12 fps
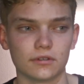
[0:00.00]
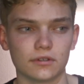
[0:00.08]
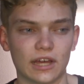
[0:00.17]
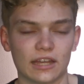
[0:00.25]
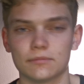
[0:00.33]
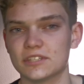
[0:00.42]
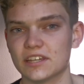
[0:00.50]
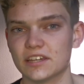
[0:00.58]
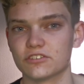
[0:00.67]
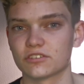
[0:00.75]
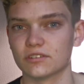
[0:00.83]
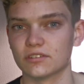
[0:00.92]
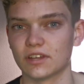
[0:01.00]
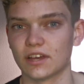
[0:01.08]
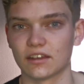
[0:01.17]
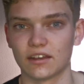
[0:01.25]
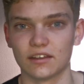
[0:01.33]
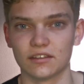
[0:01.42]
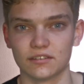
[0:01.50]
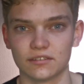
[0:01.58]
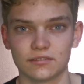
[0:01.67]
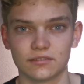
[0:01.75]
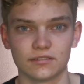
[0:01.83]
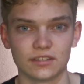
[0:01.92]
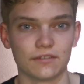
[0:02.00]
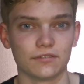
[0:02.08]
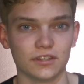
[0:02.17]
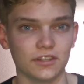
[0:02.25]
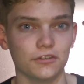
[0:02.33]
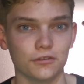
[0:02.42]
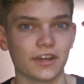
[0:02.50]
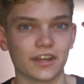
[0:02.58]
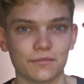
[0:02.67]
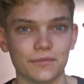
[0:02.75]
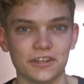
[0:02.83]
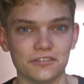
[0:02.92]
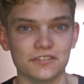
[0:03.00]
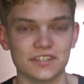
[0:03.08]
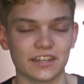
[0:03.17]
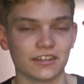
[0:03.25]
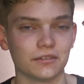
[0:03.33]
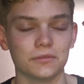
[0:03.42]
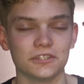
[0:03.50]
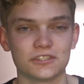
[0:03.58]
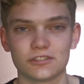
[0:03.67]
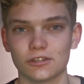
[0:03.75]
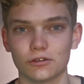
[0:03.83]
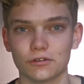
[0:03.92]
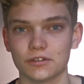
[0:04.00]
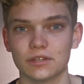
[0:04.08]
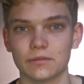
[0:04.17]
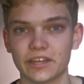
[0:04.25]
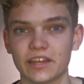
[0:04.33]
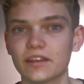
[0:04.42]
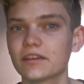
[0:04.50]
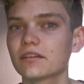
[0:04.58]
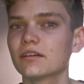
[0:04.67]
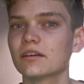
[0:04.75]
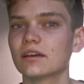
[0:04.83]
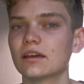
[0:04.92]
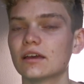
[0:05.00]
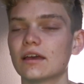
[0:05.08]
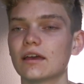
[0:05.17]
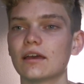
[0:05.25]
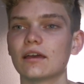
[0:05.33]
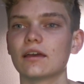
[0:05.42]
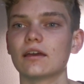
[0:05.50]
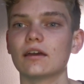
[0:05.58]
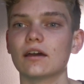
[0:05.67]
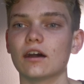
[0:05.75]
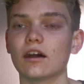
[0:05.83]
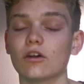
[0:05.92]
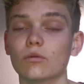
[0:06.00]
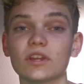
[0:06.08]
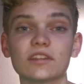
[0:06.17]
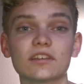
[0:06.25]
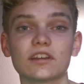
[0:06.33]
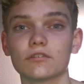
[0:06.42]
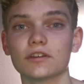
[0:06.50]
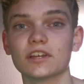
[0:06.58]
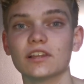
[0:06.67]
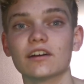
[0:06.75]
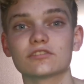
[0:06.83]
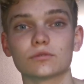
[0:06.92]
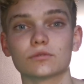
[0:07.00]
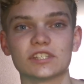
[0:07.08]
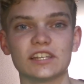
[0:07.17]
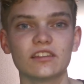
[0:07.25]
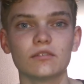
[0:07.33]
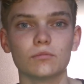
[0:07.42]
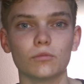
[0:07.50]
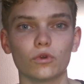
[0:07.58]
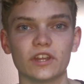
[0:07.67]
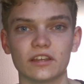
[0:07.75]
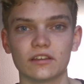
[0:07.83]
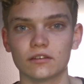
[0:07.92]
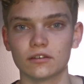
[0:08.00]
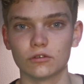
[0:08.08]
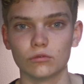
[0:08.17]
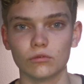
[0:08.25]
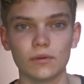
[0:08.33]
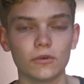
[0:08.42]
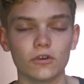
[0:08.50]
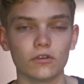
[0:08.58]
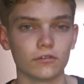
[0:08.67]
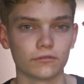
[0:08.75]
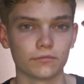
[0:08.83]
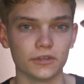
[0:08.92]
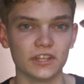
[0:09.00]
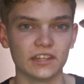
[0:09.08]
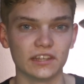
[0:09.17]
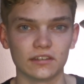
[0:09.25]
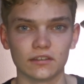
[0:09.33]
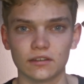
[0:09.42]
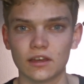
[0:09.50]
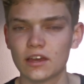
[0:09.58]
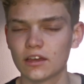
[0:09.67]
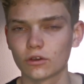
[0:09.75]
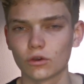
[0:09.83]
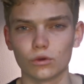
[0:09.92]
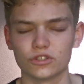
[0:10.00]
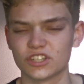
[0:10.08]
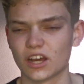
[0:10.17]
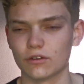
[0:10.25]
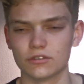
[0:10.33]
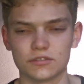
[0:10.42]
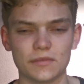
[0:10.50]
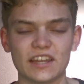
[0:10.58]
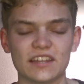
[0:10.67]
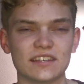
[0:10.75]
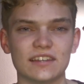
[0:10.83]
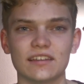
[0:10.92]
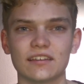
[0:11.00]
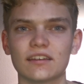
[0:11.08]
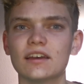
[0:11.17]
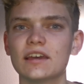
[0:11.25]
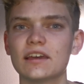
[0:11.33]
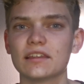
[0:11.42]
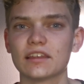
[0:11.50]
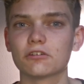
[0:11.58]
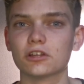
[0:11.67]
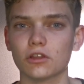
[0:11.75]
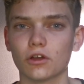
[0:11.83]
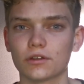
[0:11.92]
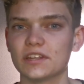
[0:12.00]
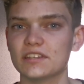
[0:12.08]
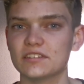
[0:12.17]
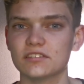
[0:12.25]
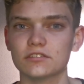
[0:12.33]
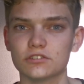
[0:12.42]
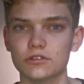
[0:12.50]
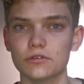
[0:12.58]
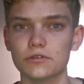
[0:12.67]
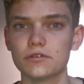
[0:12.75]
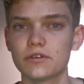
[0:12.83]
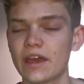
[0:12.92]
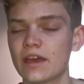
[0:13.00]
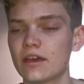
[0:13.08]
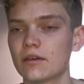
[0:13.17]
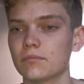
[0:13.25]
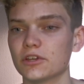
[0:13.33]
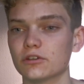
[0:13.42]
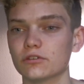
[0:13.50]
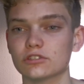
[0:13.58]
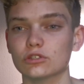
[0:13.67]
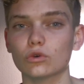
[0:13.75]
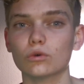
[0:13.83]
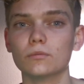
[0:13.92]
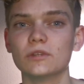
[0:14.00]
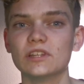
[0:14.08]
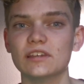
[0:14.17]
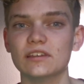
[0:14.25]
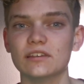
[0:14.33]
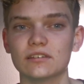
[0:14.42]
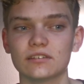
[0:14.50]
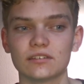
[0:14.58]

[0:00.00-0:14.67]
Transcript: adaptation, and I definitely do recommend you take it a bit slower in the beginning. One thing I realized was in the morning, Wim Hof breathing, cold showers, meditating, they're a lot easier to do because normally